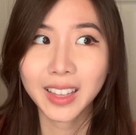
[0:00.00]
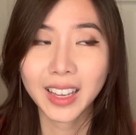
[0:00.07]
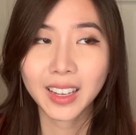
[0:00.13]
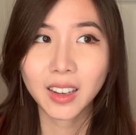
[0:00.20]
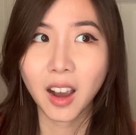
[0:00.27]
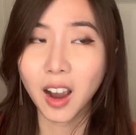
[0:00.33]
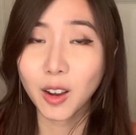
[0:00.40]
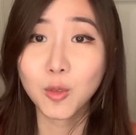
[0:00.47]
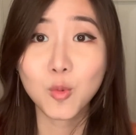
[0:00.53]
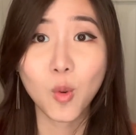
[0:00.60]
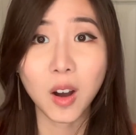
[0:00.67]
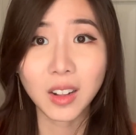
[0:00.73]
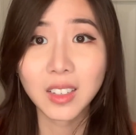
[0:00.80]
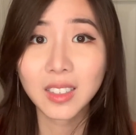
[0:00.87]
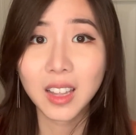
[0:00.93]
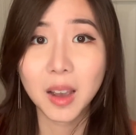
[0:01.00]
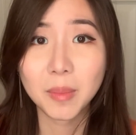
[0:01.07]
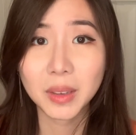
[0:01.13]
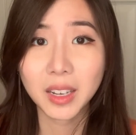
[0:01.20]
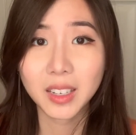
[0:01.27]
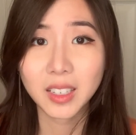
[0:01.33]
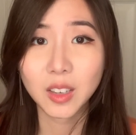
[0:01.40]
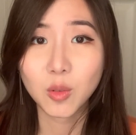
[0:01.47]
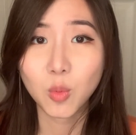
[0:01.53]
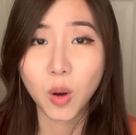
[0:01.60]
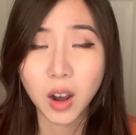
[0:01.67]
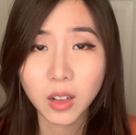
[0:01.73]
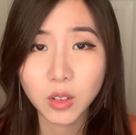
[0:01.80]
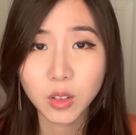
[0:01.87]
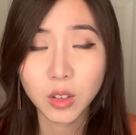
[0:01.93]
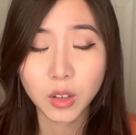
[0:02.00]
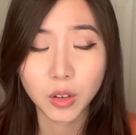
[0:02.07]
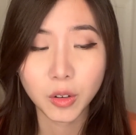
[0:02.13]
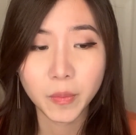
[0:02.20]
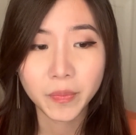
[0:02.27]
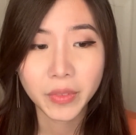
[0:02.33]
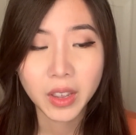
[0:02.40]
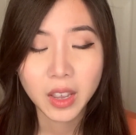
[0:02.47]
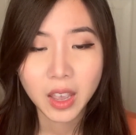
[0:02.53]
like God wants that because he wants you.